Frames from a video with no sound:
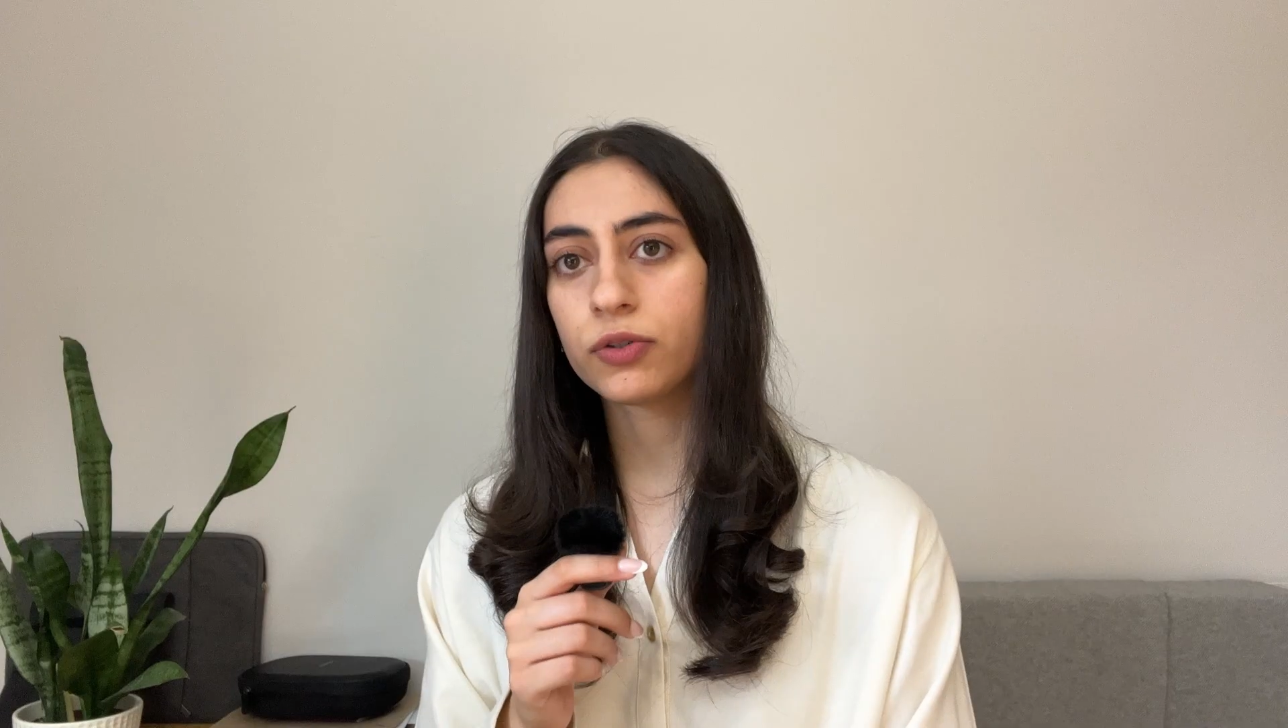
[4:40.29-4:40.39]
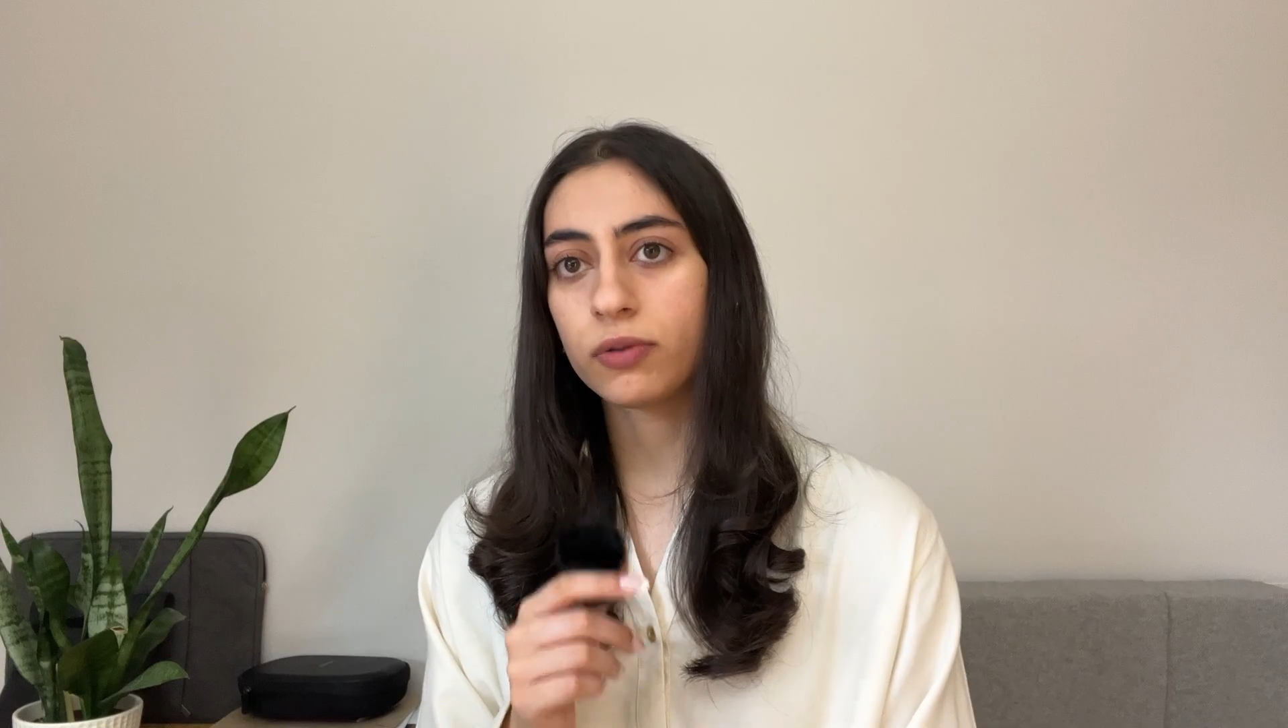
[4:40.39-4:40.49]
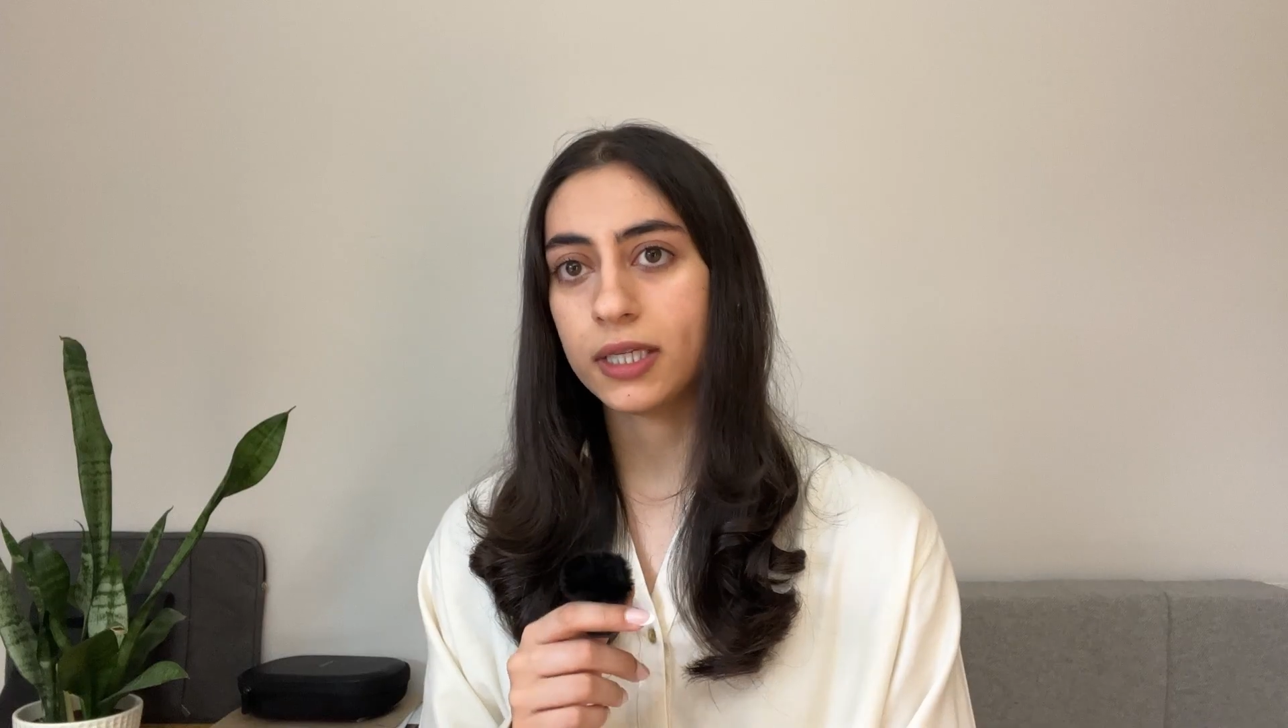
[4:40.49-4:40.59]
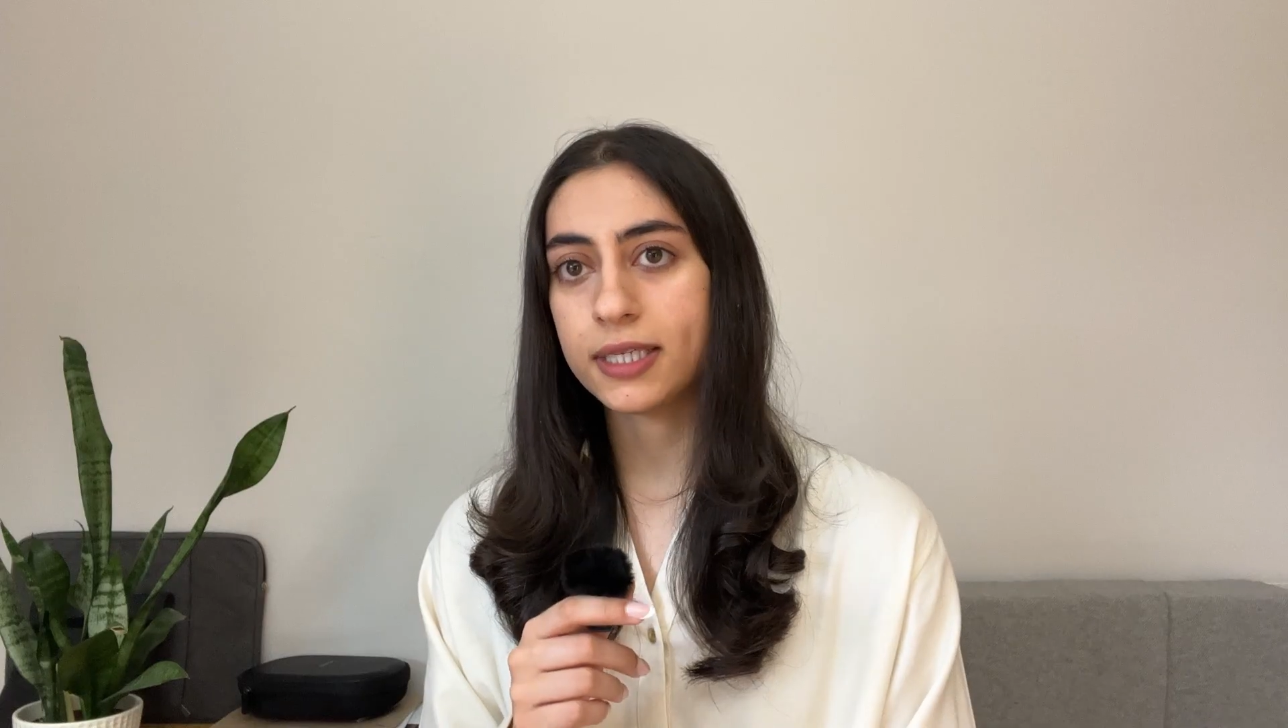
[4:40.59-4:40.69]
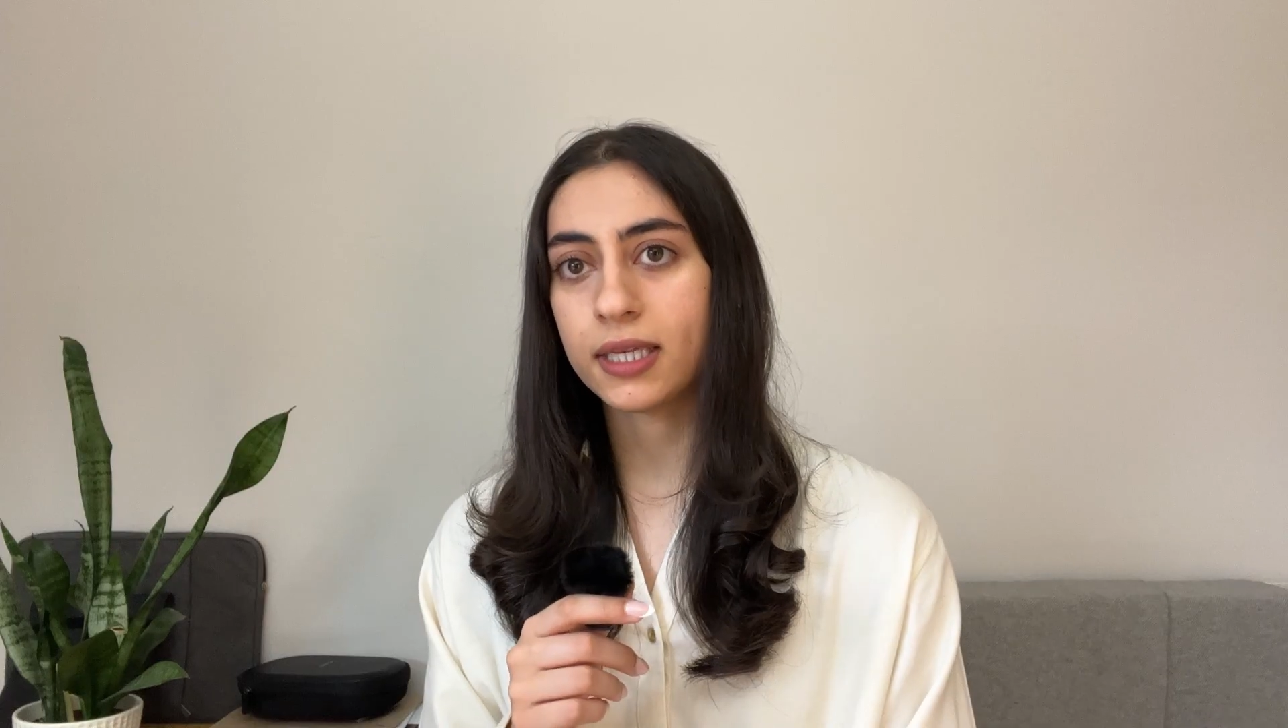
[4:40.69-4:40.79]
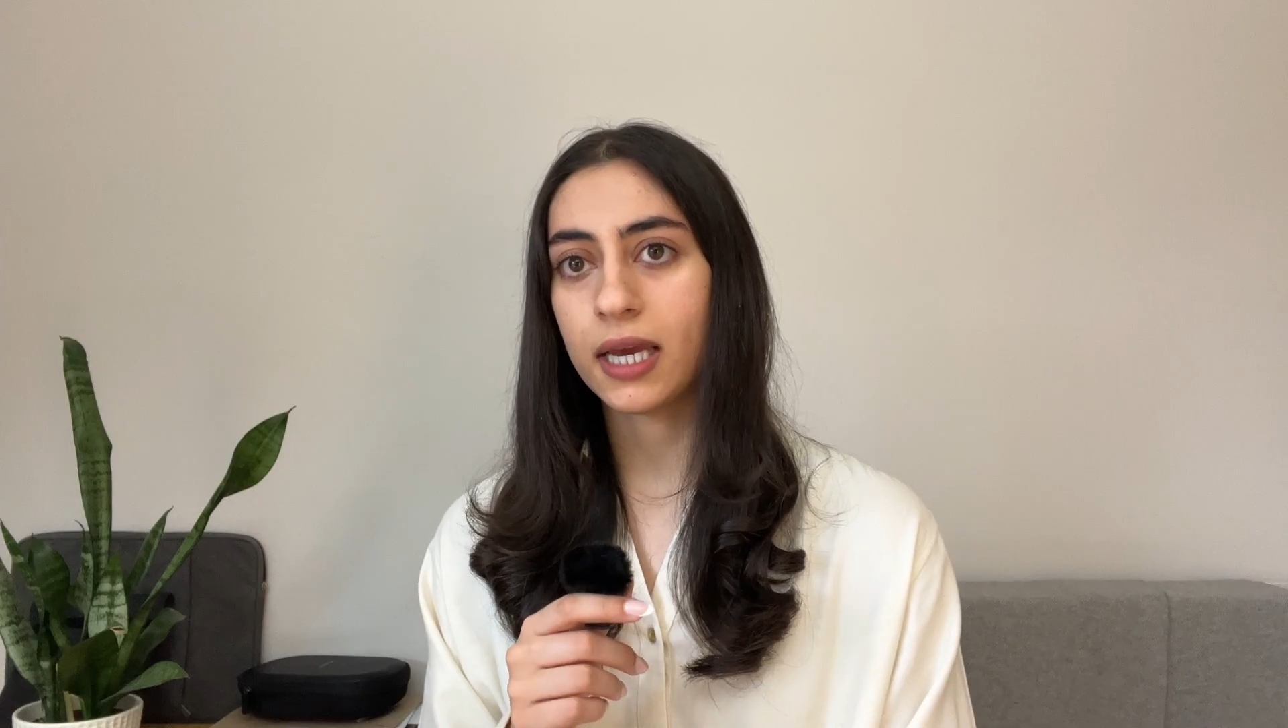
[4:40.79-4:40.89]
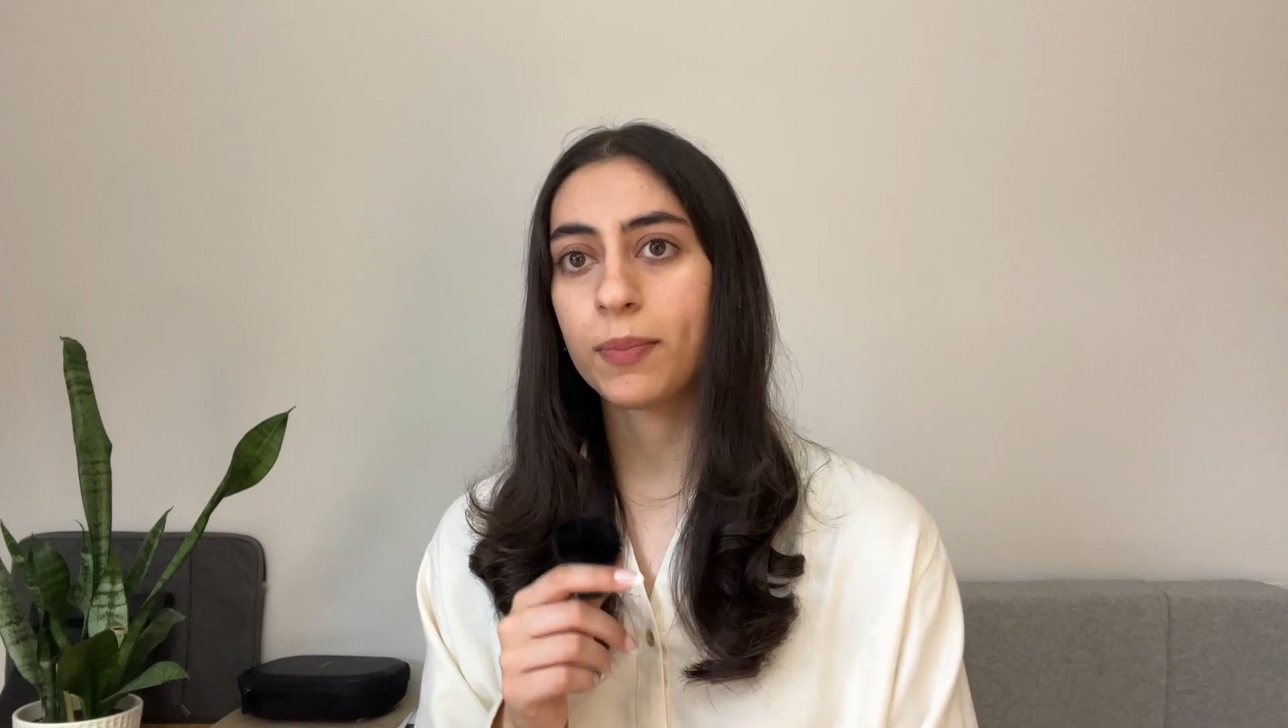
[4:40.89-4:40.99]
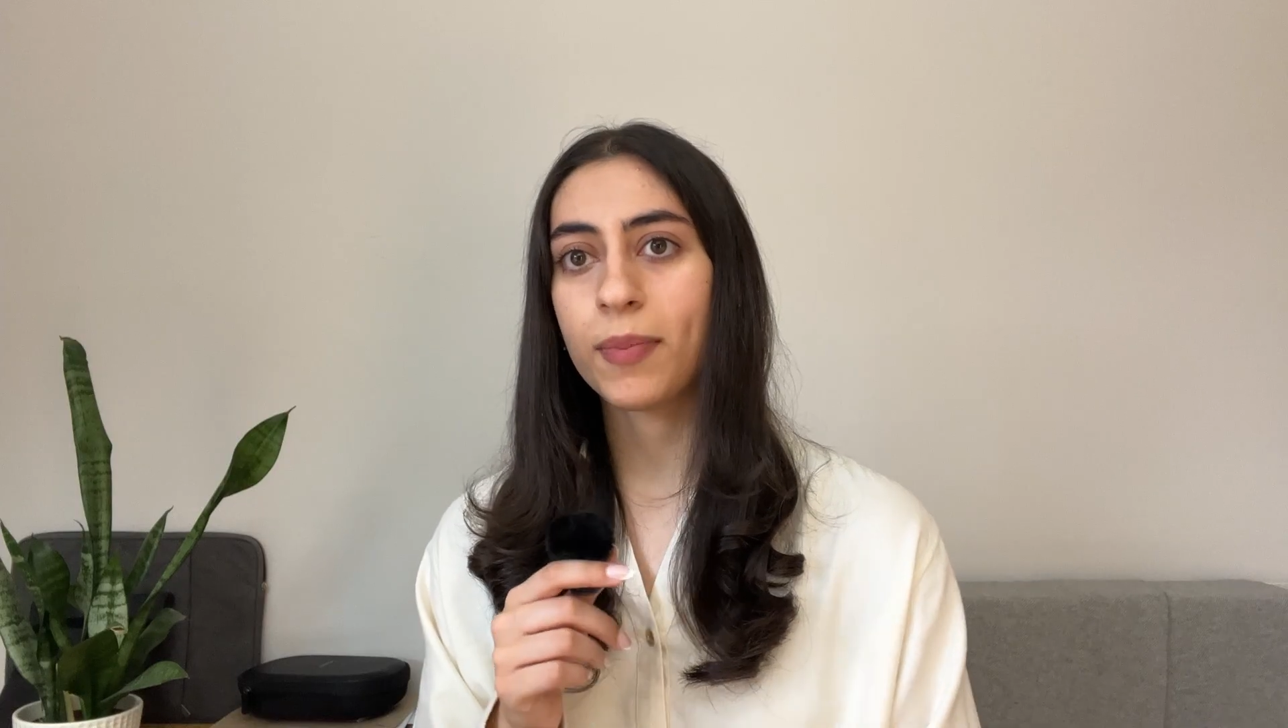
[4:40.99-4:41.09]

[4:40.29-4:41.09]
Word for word: releasing